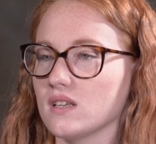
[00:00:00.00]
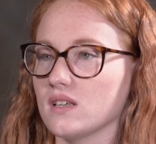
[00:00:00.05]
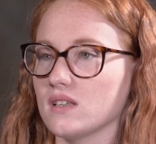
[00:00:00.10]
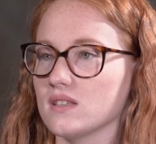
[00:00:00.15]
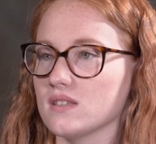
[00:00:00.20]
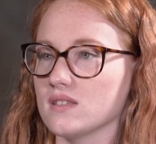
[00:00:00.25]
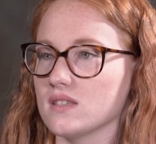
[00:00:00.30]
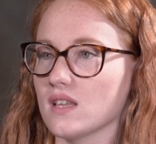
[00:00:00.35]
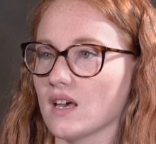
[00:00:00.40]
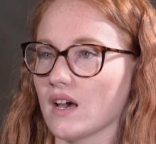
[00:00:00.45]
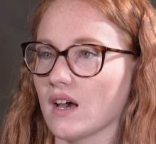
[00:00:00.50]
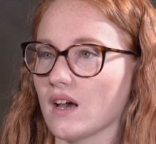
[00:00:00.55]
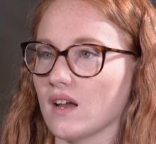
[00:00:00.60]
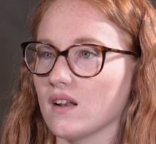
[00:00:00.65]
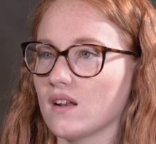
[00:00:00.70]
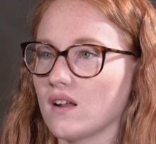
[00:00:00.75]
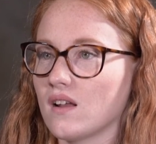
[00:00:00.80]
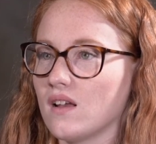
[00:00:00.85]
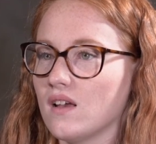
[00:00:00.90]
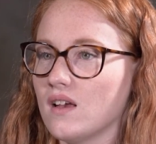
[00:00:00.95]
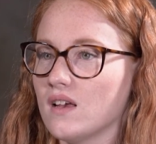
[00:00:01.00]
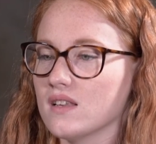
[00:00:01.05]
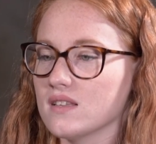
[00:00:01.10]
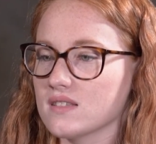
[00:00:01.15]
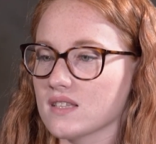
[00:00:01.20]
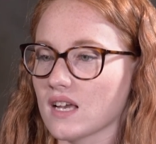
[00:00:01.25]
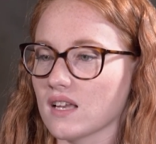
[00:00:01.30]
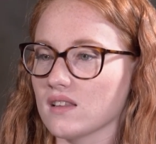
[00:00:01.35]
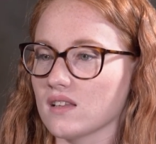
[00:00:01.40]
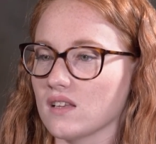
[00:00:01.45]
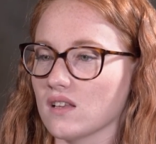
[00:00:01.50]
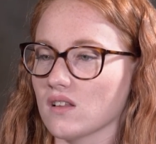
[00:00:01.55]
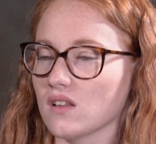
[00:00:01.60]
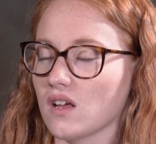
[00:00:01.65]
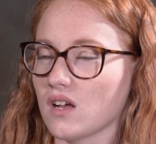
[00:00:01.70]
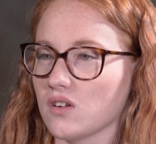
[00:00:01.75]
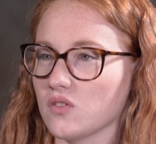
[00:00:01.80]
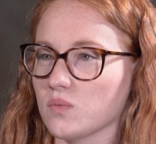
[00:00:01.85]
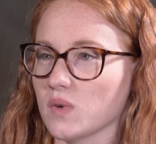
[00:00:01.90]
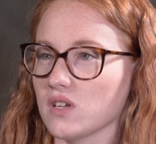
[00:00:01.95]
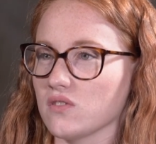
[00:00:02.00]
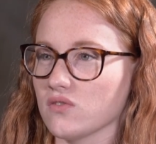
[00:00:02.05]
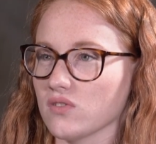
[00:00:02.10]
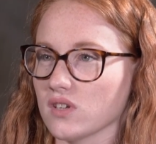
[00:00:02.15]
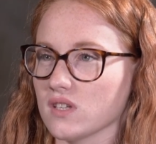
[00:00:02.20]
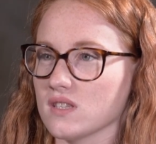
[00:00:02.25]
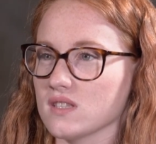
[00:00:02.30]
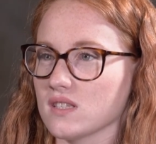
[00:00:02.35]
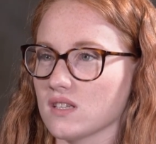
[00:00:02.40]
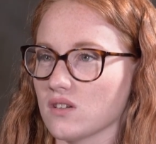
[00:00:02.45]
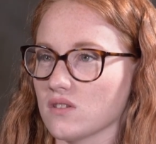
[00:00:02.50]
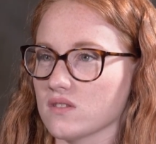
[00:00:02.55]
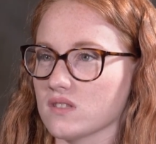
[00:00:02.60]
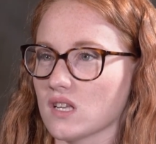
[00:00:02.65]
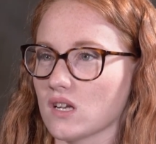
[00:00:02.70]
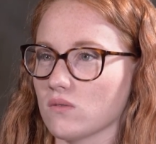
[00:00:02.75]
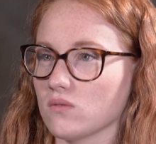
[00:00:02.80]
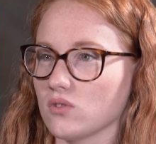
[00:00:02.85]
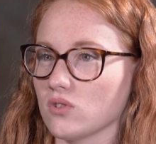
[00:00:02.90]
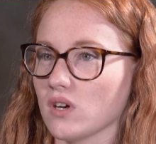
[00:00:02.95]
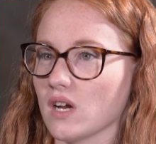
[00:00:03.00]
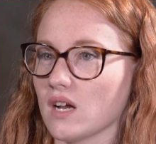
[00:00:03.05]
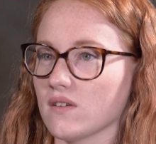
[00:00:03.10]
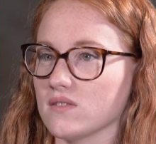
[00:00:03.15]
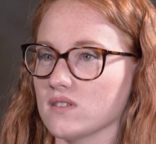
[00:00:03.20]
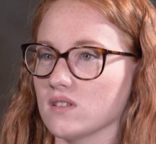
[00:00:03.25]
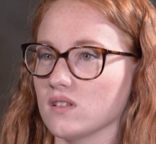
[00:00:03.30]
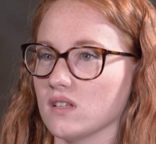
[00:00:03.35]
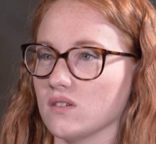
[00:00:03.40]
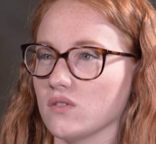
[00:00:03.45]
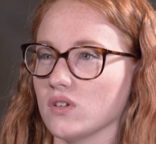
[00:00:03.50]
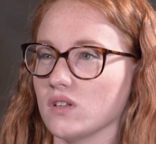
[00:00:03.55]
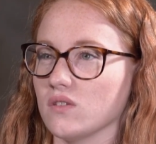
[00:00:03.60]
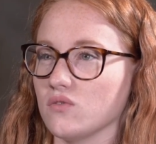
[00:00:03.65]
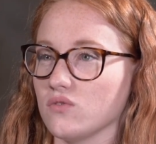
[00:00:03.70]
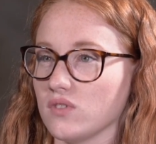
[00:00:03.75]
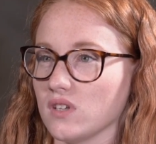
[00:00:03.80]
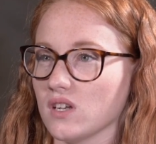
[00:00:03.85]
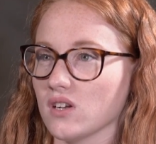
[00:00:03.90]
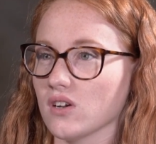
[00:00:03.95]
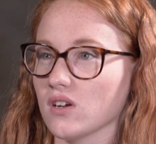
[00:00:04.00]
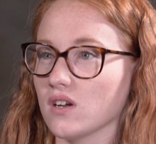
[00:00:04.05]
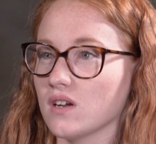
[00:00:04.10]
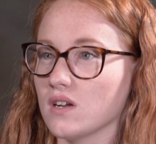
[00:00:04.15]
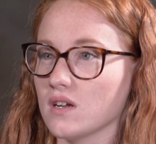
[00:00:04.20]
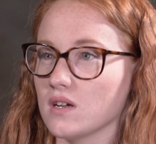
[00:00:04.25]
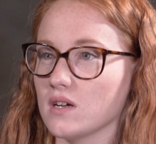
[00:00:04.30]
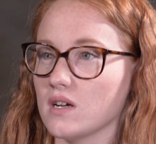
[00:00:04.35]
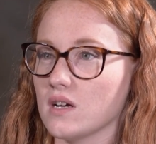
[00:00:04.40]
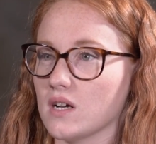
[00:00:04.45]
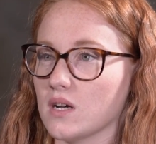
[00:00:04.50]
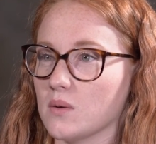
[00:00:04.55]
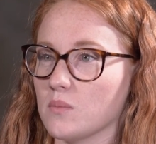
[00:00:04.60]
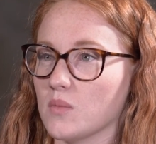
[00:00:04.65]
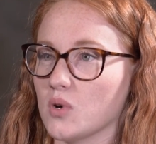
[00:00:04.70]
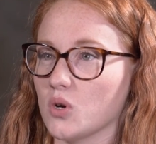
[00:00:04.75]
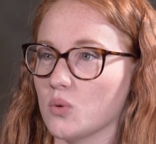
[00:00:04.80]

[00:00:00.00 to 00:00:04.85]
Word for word: is that sadly, a lot of my friends in El Salvador have to live in fear um,